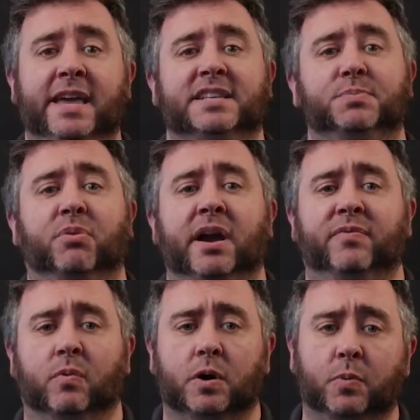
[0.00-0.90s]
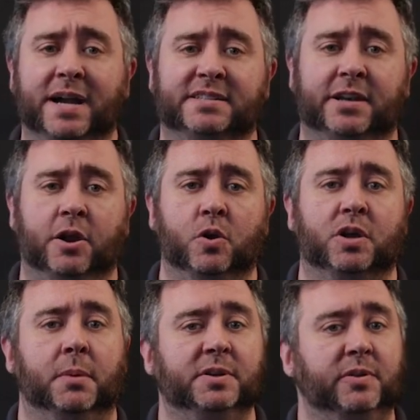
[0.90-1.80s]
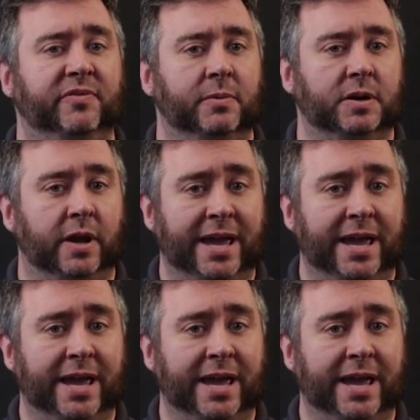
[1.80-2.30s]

Hey, this is Brian from Worldwide Stereo coming to you from our